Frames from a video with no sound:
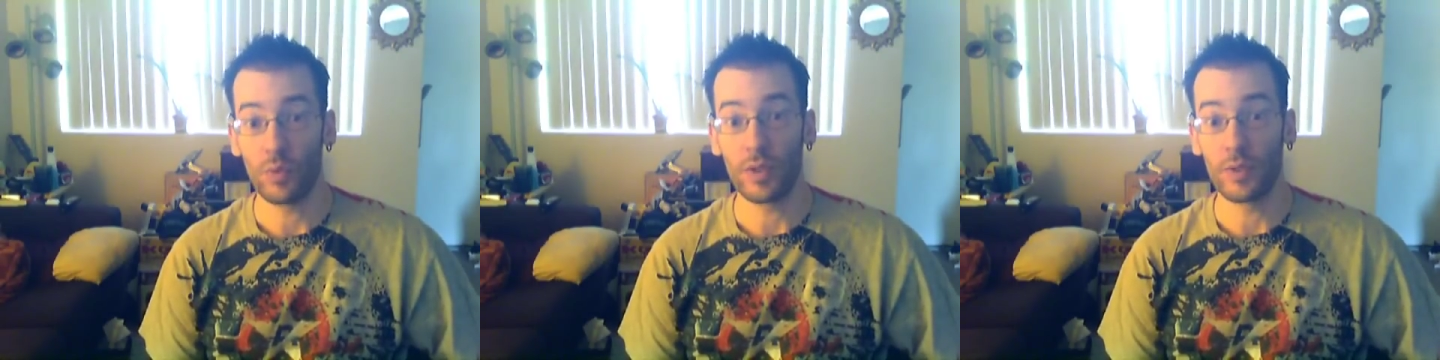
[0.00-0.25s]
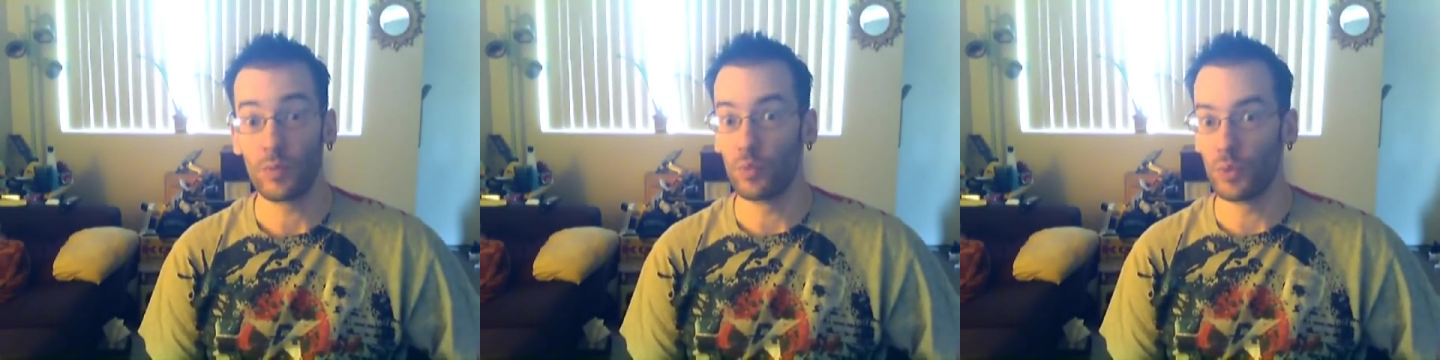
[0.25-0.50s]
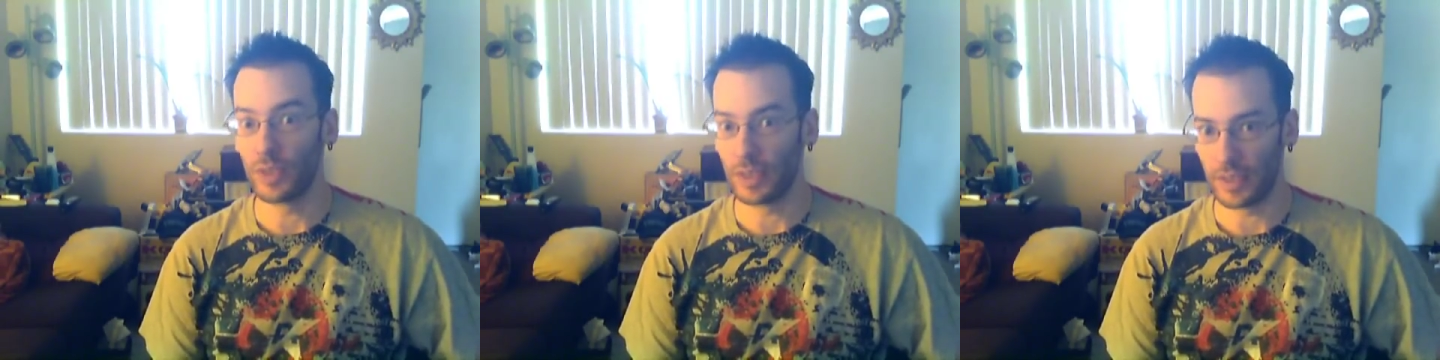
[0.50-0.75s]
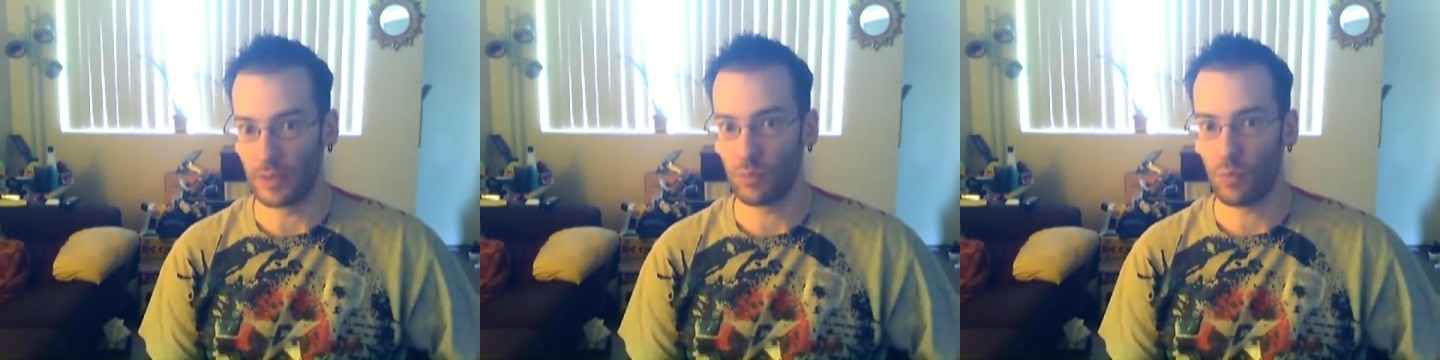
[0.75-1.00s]
we
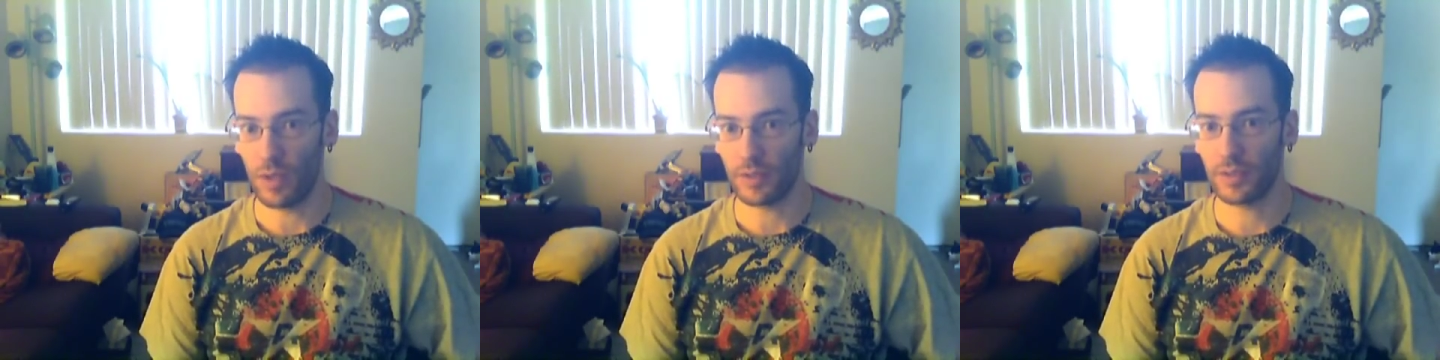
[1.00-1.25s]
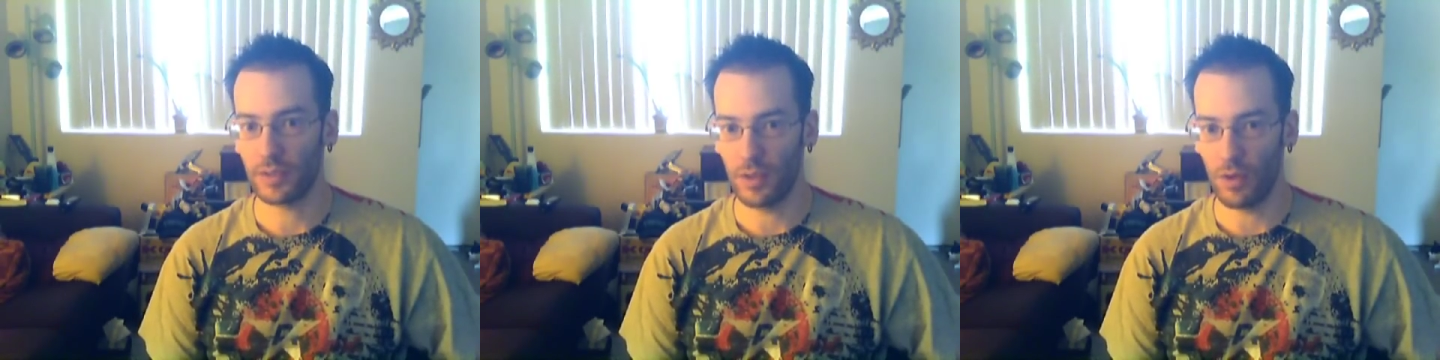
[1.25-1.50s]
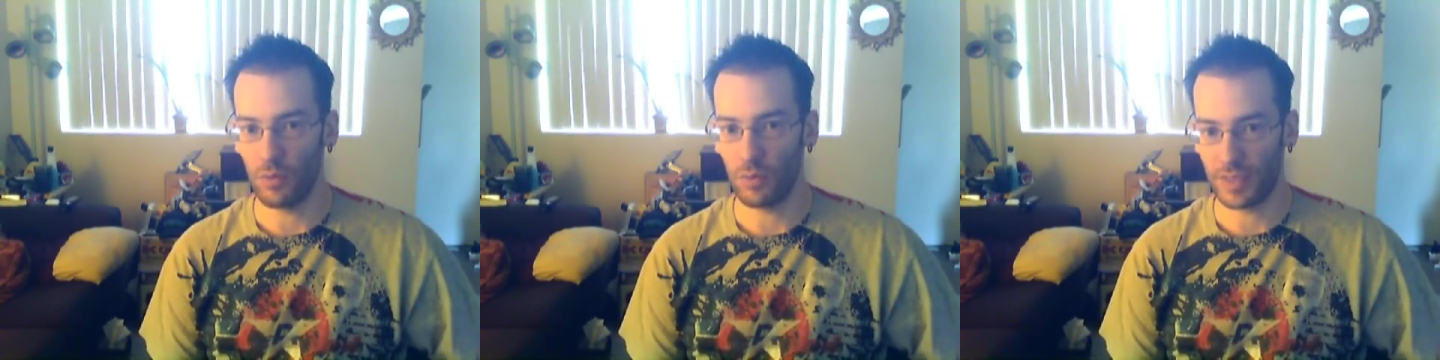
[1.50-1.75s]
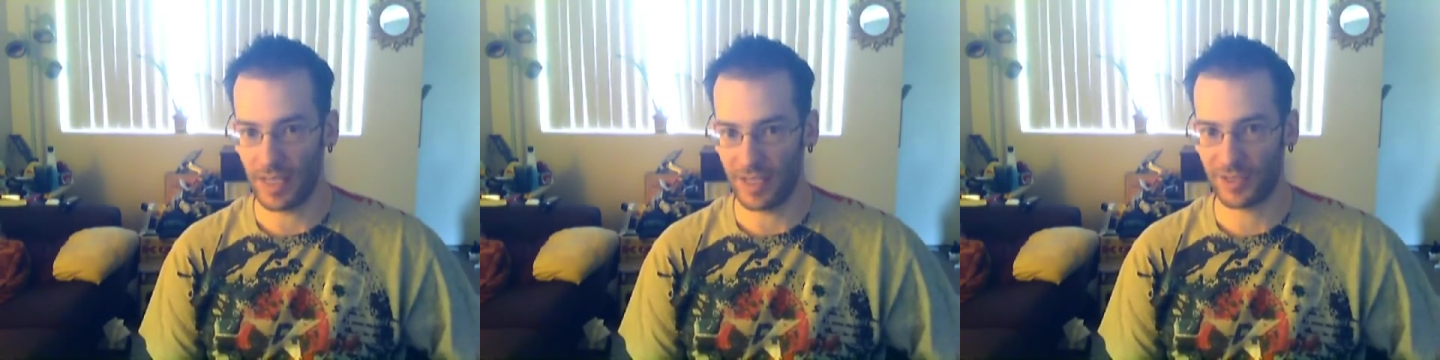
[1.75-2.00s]
really want to know
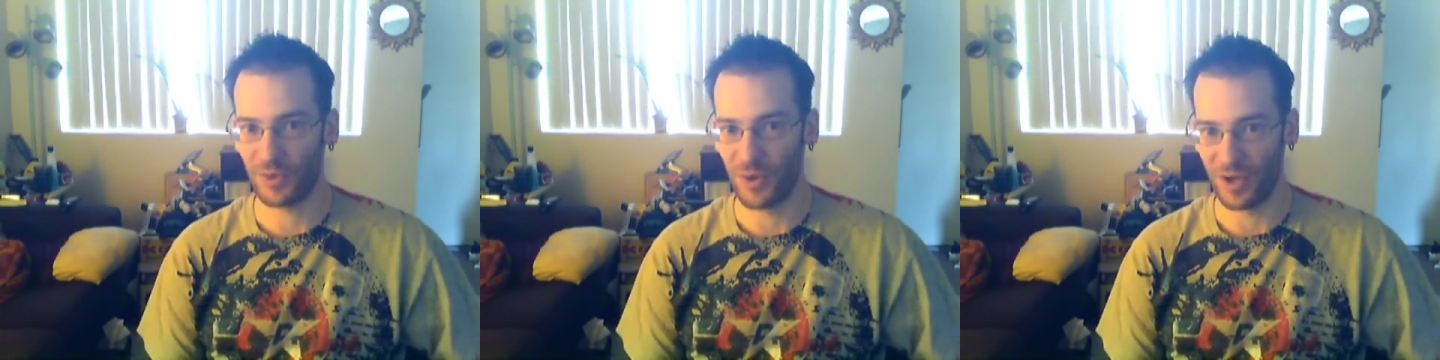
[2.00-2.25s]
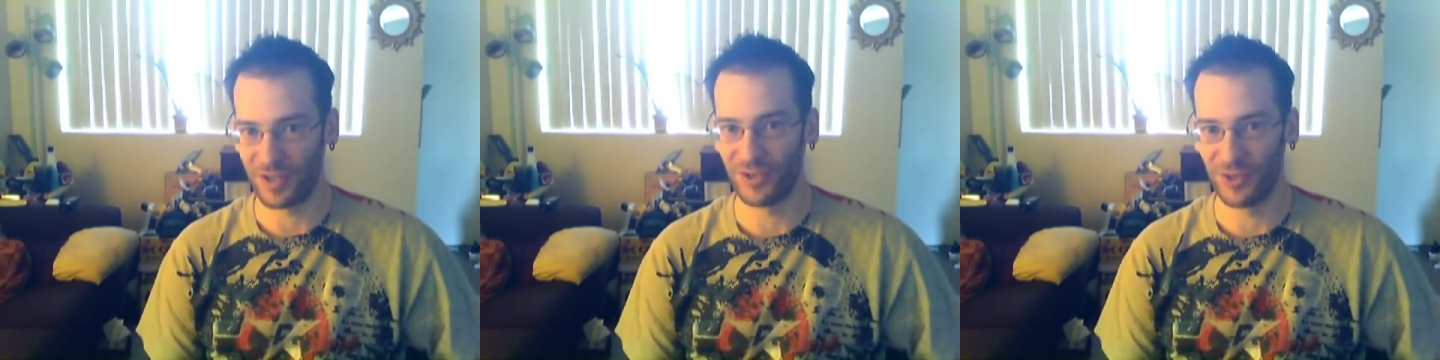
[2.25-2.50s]
what that's going